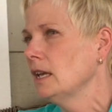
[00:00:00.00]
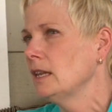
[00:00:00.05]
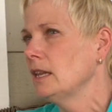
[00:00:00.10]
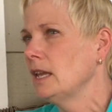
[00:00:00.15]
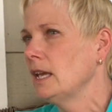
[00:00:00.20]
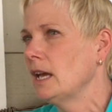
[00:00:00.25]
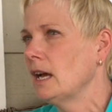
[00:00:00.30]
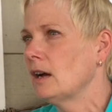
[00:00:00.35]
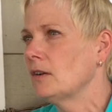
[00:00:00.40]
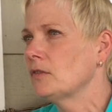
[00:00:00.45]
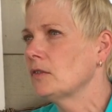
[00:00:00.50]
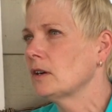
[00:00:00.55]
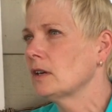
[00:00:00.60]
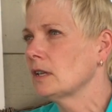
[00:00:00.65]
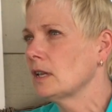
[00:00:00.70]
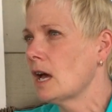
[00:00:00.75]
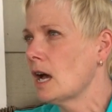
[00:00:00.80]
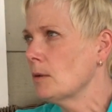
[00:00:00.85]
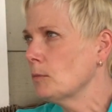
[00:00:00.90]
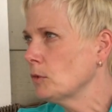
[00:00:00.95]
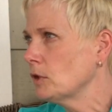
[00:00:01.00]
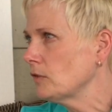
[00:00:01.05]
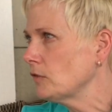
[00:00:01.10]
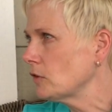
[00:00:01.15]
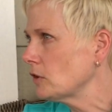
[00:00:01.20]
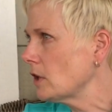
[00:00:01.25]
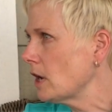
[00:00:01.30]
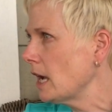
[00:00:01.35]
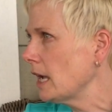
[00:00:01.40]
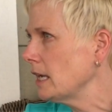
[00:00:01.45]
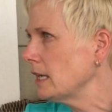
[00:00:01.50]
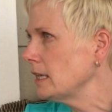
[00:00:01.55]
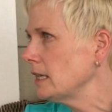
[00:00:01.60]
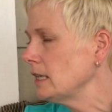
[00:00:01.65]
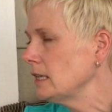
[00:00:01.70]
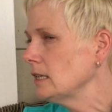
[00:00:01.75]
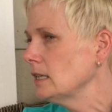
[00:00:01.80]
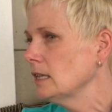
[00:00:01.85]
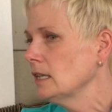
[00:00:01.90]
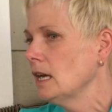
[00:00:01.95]
They offer a lot more
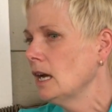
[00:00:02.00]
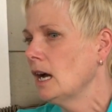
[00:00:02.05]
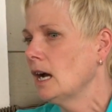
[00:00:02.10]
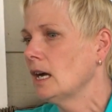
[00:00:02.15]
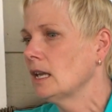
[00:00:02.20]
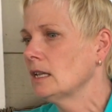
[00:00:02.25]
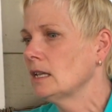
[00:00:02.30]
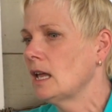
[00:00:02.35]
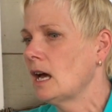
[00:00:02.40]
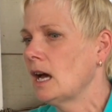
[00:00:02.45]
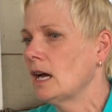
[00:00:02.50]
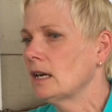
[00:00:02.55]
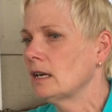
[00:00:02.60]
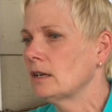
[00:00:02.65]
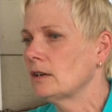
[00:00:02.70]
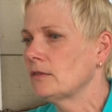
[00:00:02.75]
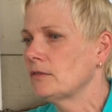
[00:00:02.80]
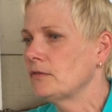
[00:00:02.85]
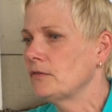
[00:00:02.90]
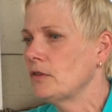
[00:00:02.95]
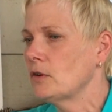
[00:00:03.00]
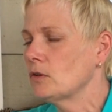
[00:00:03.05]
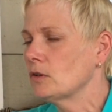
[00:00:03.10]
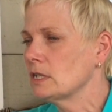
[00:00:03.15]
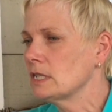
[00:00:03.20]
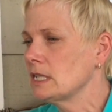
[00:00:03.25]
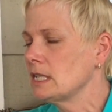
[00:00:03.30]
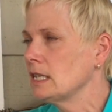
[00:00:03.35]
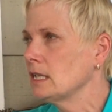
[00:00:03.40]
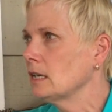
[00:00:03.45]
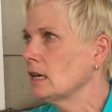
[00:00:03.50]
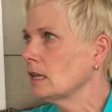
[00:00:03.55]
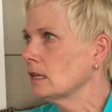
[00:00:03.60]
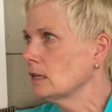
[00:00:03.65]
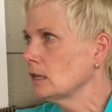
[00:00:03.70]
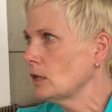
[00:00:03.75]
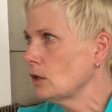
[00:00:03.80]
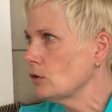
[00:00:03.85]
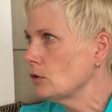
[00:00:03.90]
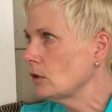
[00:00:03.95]
variety. A lot are focusing on
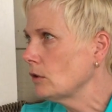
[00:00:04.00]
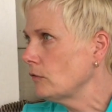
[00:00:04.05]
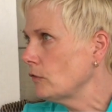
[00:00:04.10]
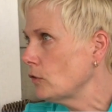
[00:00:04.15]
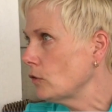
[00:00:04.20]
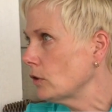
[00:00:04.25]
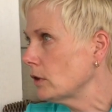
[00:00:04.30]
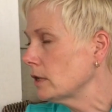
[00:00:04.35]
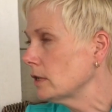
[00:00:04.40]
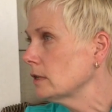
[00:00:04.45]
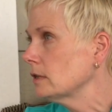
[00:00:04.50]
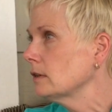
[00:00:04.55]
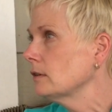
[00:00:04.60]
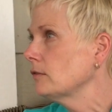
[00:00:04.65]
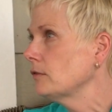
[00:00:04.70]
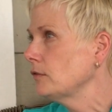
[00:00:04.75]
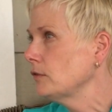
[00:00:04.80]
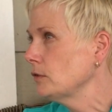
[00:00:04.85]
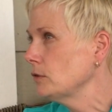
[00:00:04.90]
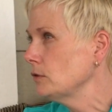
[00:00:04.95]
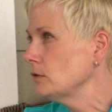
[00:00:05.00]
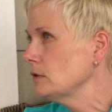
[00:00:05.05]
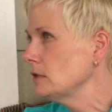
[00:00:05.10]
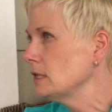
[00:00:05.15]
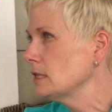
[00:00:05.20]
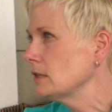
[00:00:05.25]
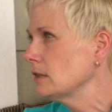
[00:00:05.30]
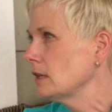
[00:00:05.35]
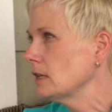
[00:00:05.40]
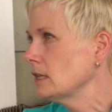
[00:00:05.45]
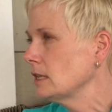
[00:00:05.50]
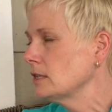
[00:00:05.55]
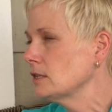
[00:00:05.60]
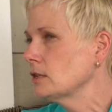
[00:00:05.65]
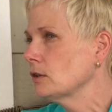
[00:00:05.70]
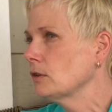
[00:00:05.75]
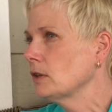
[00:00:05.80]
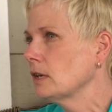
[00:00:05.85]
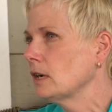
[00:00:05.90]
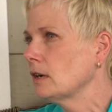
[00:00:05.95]
locavore foods, and
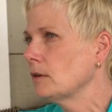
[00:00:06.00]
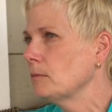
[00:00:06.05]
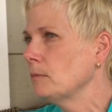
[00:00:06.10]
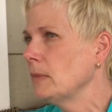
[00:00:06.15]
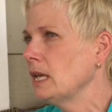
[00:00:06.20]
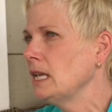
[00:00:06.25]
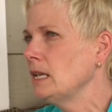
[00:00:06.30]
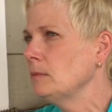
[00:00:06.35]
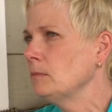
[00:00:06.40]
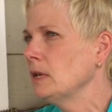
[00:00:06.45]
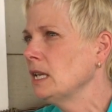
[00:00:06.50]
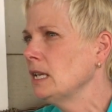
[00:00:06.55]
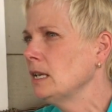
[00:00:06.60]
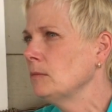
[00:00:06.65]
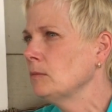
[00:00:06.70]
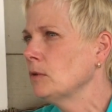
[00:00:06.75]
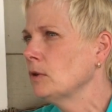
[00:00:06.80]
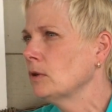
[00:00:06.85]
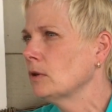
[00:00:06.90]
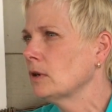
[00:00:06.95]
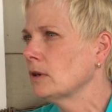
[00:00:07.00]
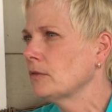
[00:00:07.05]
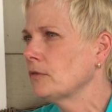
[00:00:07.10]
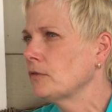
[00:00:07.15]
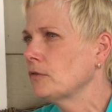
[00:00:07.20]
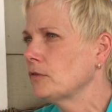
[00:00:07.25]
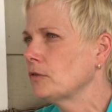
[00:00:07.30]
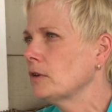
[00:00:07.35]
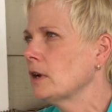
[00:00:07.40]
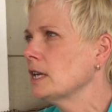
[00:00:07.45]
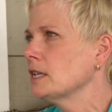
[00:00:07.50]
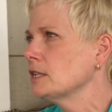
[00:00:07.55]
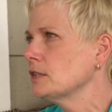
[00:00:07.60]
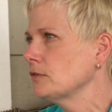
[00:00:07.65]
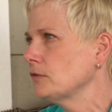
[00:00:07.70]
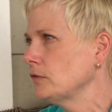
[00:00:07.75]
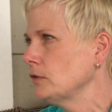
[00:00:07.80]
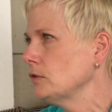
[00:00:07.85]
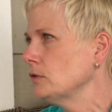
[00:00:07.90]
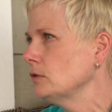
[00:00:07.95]
so there are many, many more
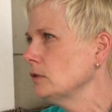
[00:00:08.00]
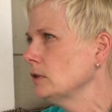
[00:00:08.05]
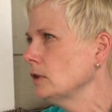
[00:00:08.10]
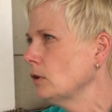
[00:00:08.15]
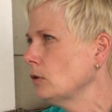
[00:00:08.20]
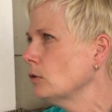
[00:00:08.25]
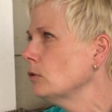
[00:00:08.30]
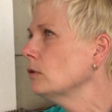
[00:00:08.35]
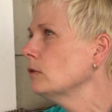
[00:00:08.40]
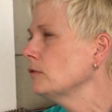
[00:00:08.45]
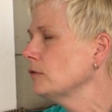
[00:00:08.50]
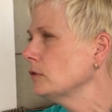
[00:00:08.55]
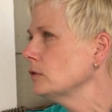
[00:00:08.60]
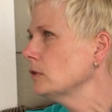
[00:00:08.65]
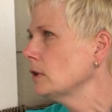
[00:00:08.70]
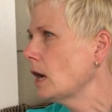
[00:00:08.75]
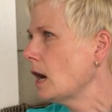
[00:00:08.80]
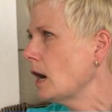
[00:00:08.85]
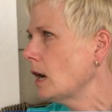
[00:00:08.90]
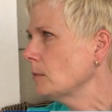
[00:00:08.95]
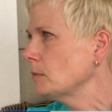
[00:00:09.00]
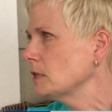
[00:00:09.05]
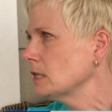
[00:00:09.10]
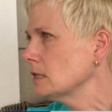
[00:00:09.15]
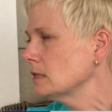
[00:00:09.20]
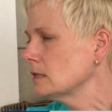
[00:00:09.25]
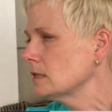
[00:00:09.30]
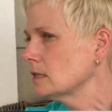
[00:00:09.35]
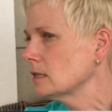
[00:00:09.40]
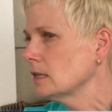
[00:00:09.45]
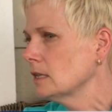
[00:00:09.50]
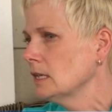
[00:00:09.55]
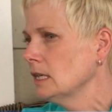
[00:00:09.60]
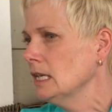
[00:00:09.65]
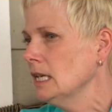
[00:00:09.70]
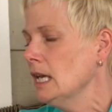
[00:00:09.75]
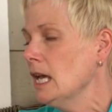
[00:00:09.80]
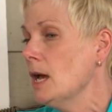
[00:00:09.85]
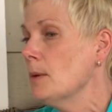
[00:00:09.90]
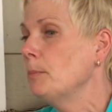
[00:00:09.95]
fresh food, whole food options.
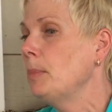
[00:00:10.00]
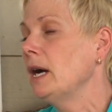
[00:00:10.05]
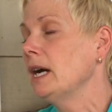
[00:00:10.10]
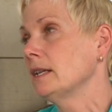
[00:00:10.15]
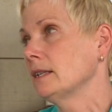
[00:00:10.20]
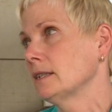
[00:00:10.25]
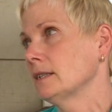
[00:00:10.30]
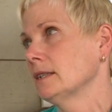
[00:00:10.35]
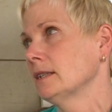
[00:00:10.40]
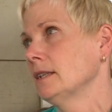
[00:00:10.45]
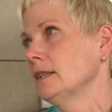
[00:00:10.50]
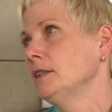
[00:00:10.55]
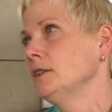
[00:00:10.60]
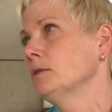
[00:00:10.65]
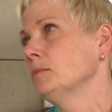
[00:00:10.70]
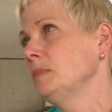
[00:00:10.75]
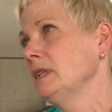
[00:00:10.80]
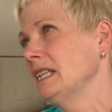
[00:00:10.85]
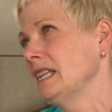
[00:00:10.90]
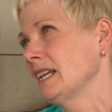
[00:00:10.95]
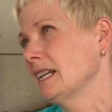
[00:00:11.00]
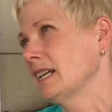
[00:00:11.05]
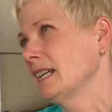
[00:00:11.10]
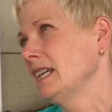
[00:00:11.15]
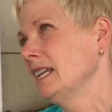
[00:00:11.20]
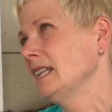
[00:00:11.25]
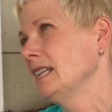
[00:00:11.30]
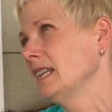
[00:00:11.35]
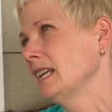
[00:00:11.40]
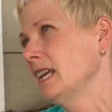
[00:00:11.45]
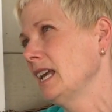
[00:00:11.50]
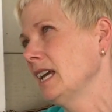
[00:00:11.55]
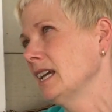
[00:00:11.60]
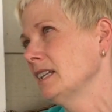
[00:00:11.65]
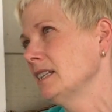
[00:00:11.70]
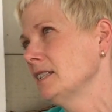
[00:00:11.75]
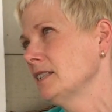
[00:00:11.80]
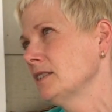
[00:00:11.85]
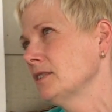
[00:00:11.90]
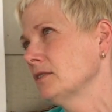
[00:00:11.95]
But you'll be like a kid in the
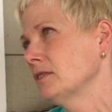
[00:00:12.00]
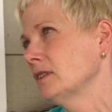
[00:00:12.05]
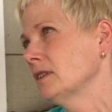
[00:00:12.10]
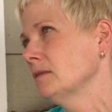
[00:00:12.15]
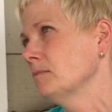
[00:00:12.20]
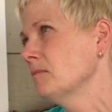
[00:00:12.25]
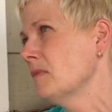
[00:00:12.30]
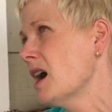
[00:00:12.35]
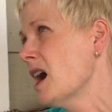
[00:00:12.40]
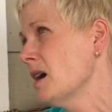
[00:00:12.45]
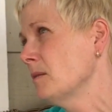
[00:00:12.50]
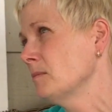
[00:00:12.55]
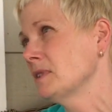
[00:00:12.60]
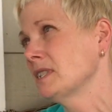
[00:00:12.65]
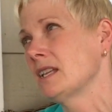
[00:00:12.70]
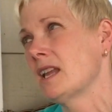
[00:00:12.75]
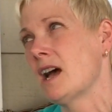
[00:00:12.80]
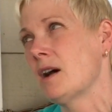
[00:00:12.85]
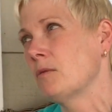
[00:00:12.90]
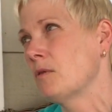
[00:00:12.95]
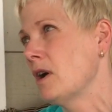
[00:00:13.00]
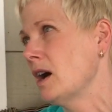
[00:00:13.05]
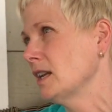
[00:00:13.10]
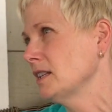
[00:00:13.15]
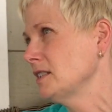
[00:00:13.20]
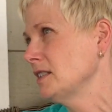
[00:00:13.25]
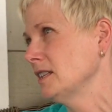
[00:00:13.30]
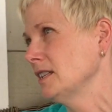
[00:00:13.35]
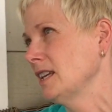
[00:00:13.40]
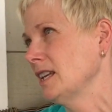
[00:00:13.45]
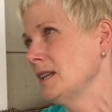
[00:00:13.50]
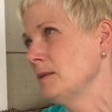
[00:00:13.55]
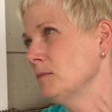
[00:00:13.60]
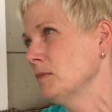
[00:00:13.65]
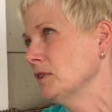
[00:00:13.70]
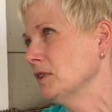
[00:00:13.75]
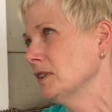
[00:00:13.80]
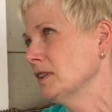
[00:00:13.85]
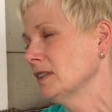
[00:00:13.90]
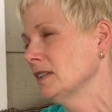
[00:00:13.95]
candy store. Mom's not watching
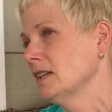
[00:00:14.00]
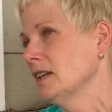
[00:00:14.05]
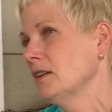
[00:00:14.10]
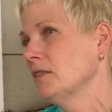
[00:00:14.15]
anymore.